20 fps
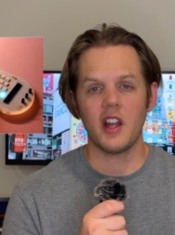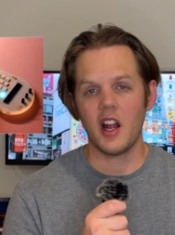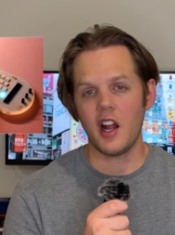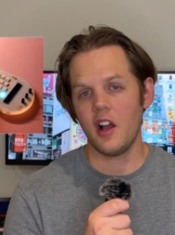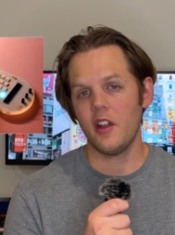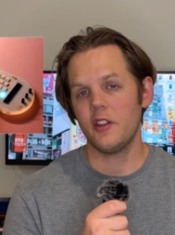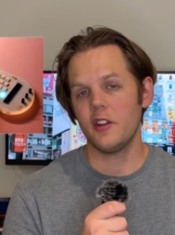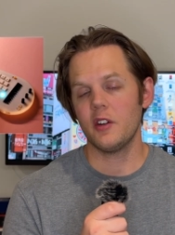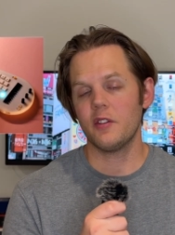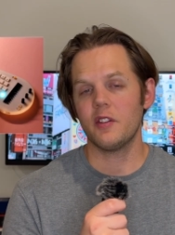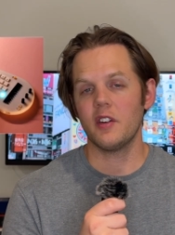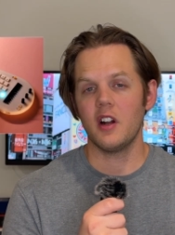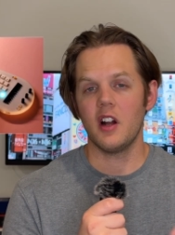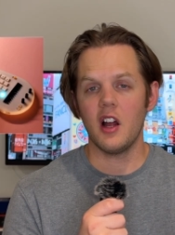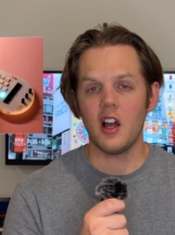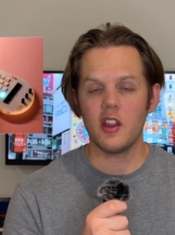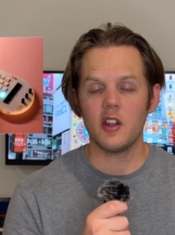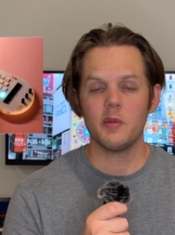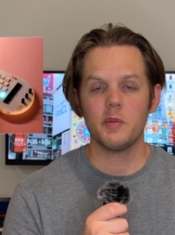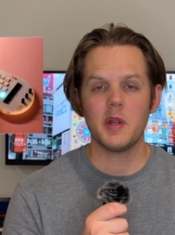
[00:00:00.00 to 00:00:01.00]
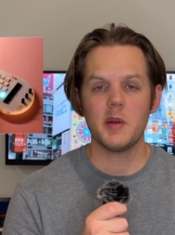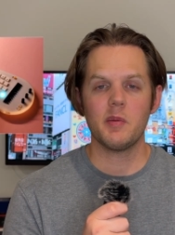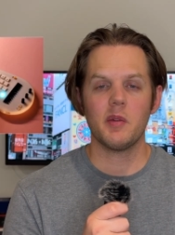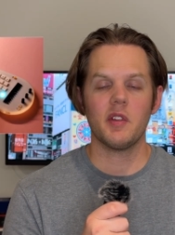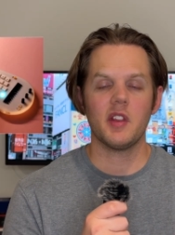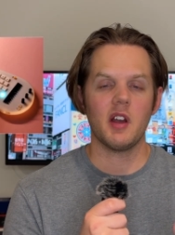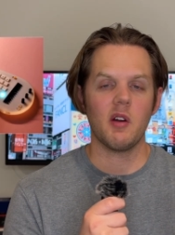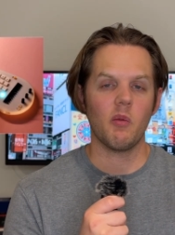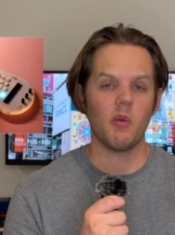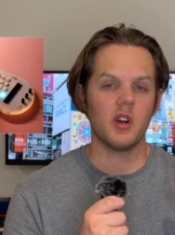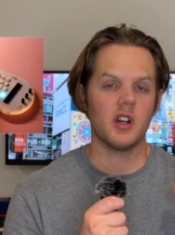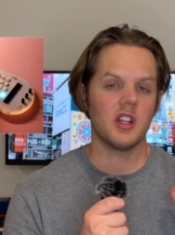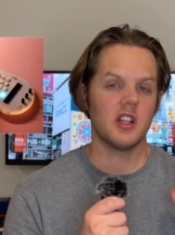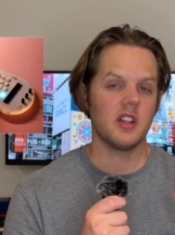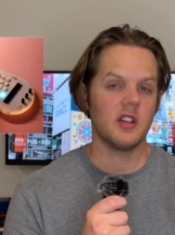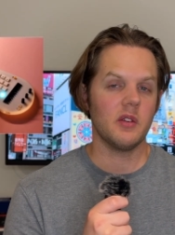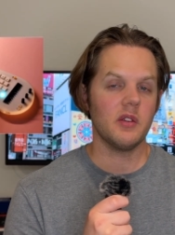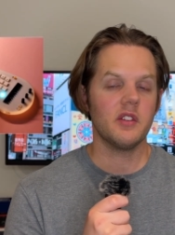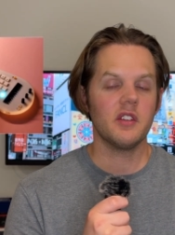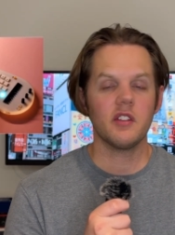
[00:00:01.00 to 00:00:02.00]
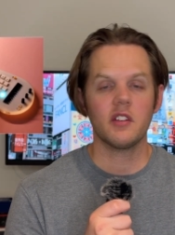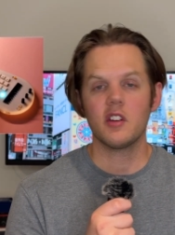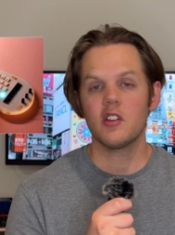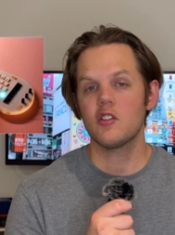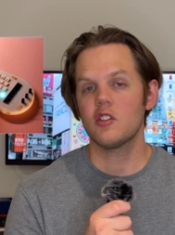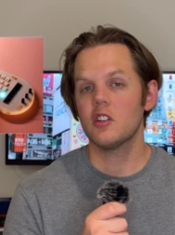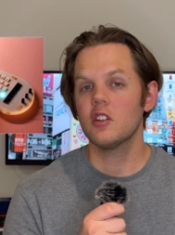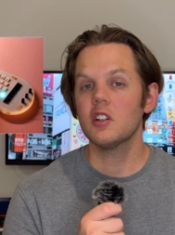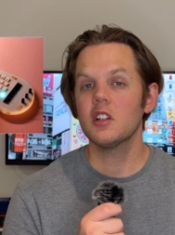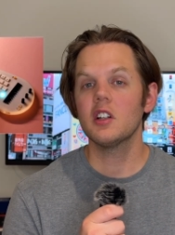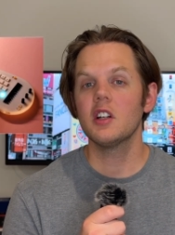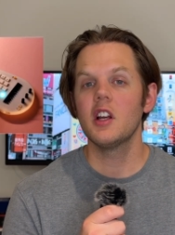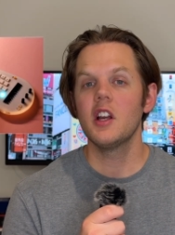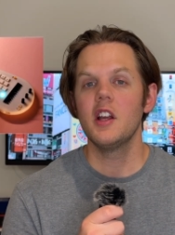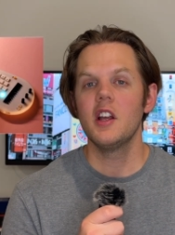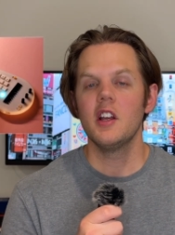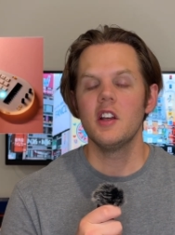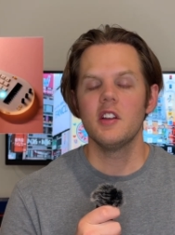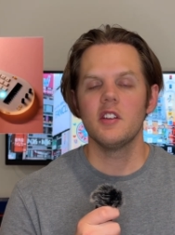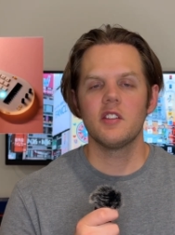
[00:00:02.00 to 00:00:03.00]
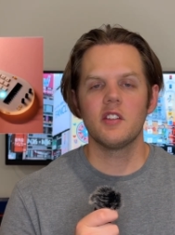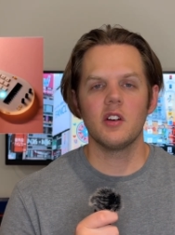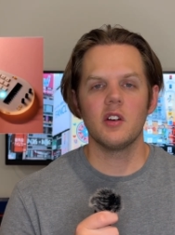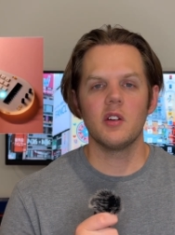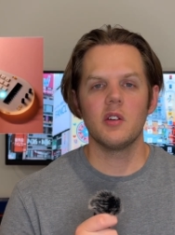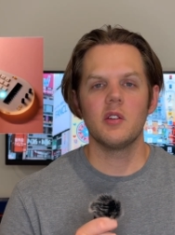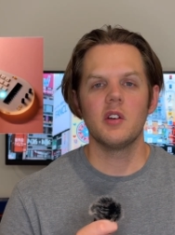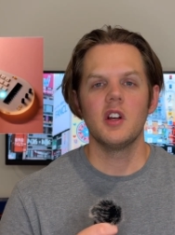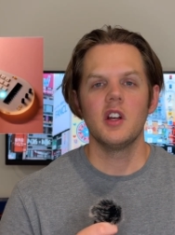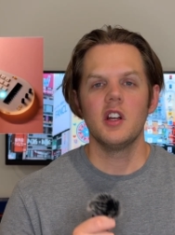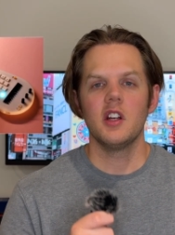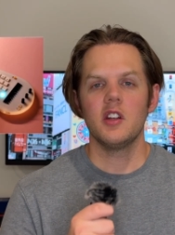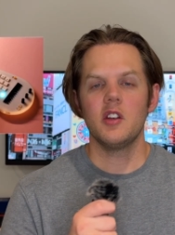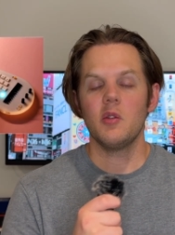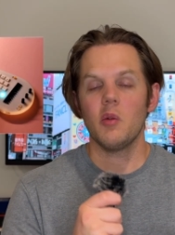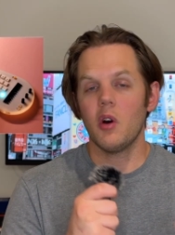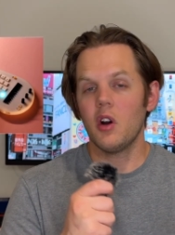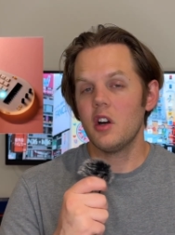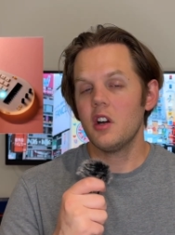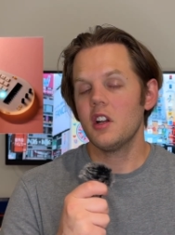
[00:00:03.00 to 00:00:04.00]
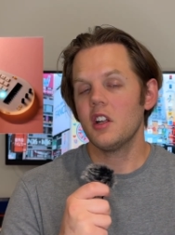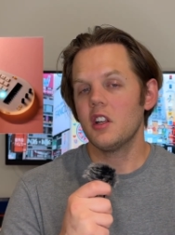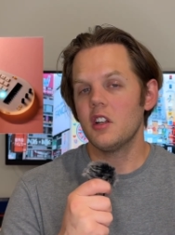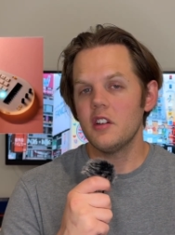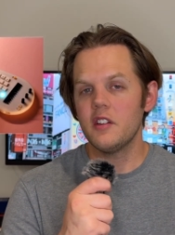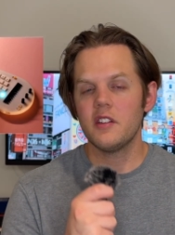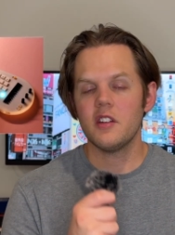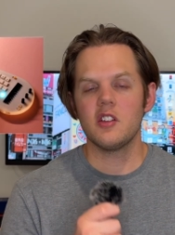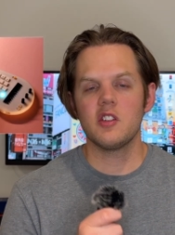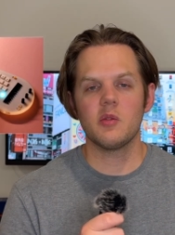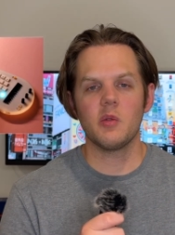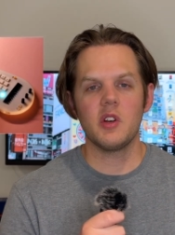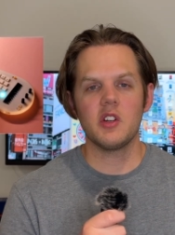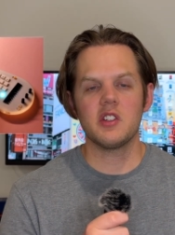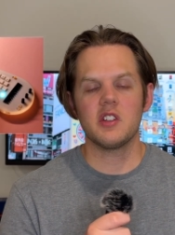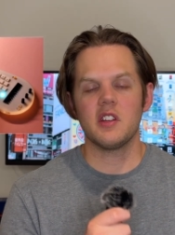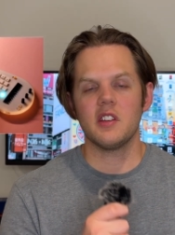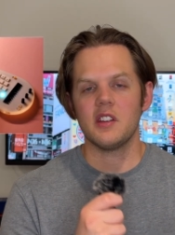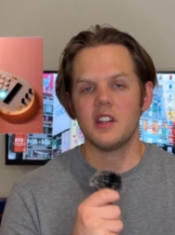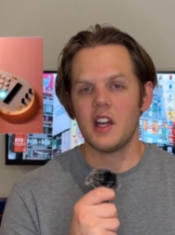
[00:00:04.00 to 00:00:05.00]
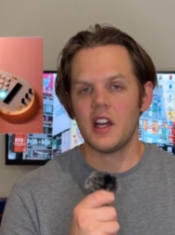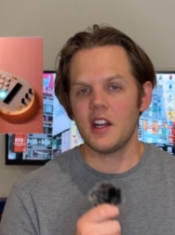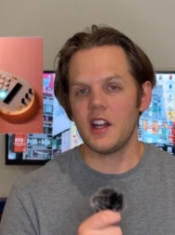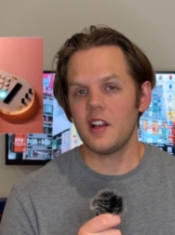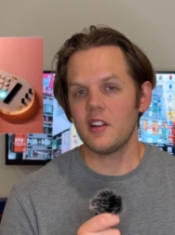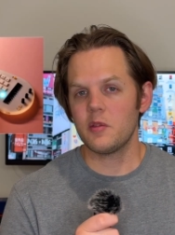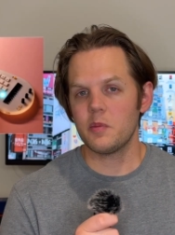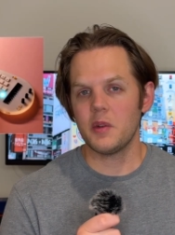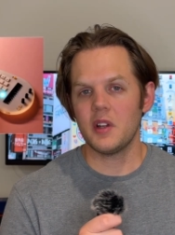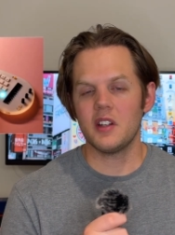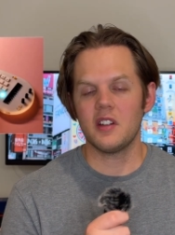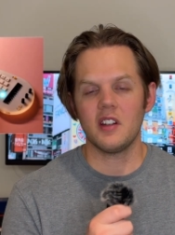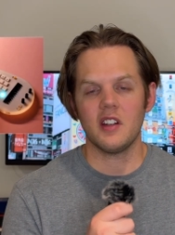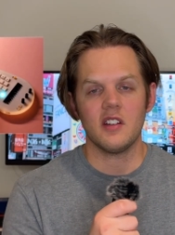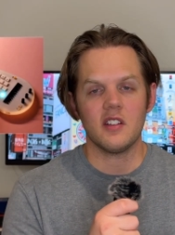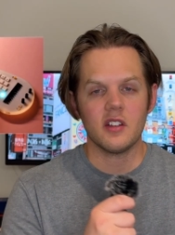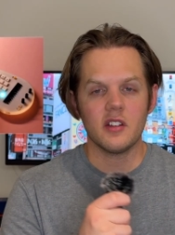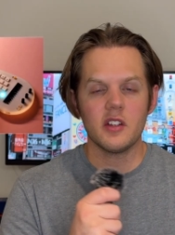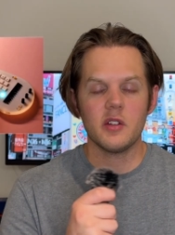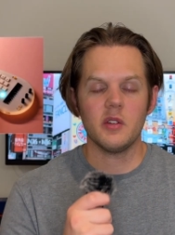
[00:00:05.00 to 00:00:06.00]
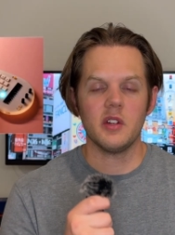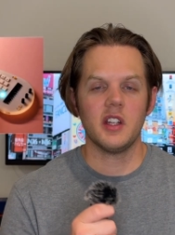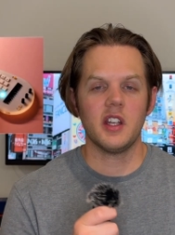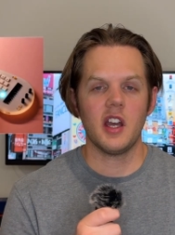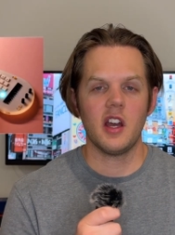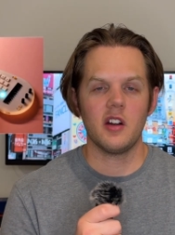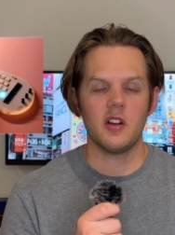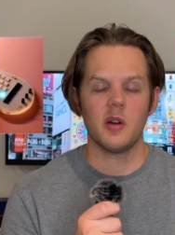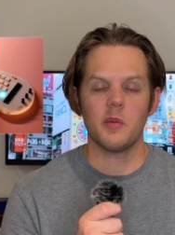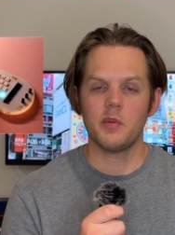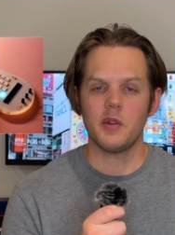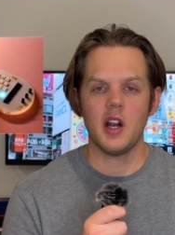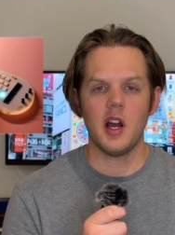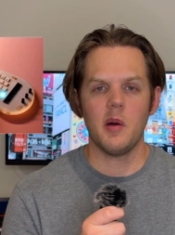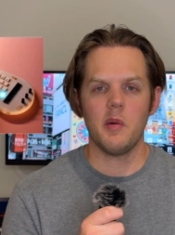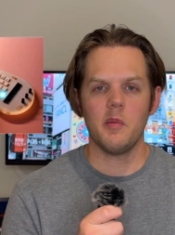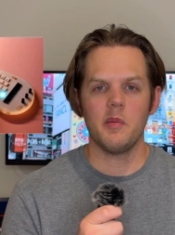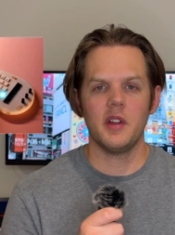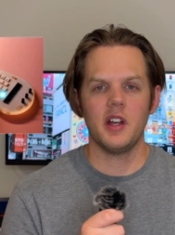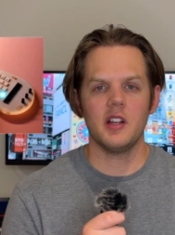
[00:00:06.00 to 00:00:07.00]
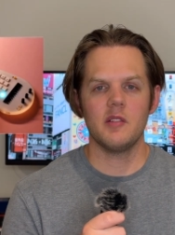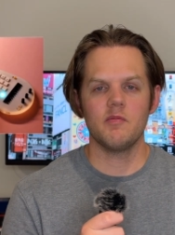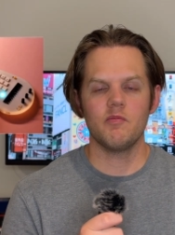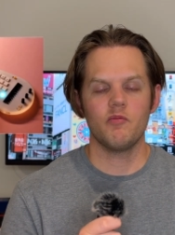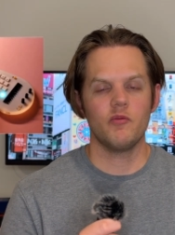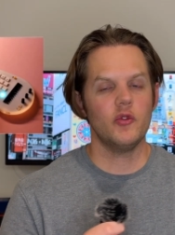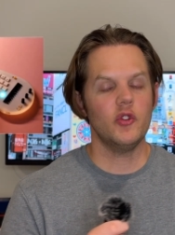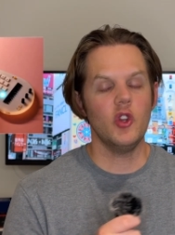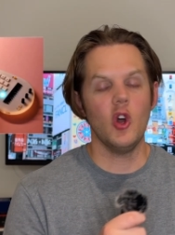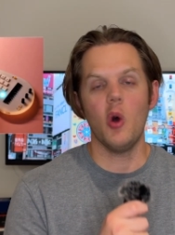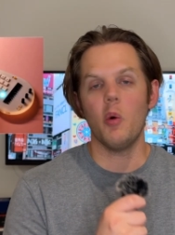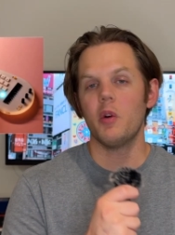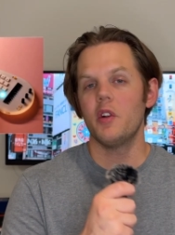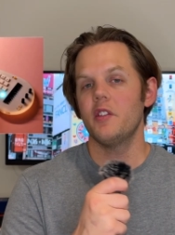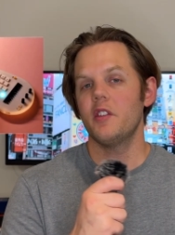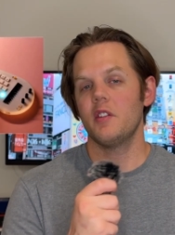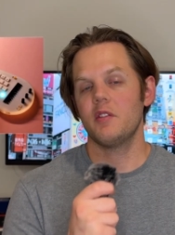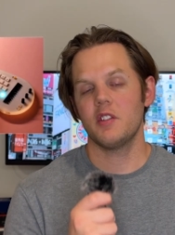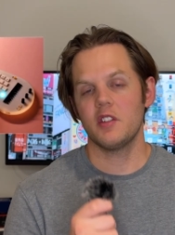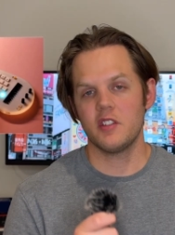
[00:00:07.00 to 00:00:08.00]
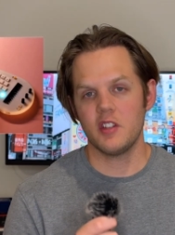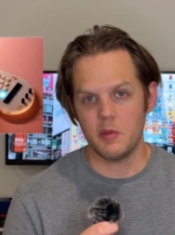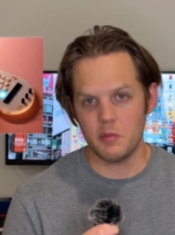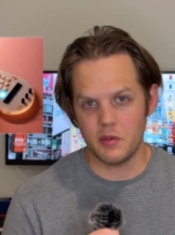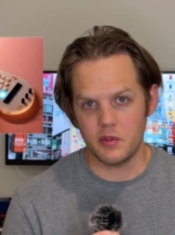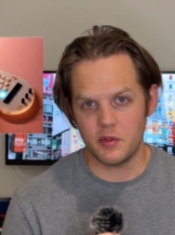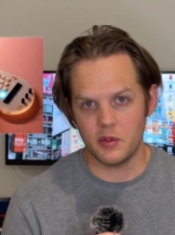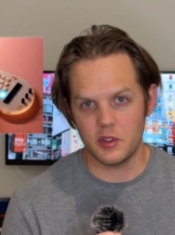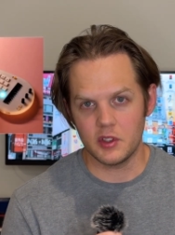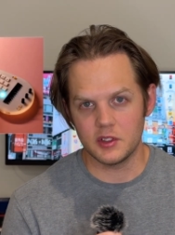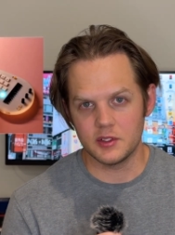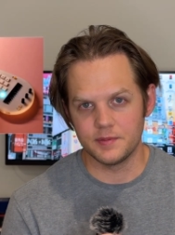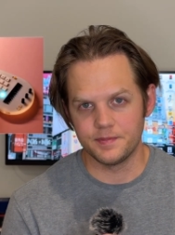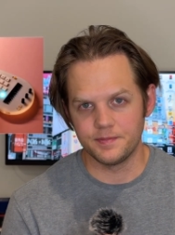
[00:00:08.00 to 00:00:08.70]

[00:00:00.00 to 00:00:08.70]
out there for other people that want to use this controller. So you are in a good situation in that aspect until you encounter a problem that no one's ever seen before.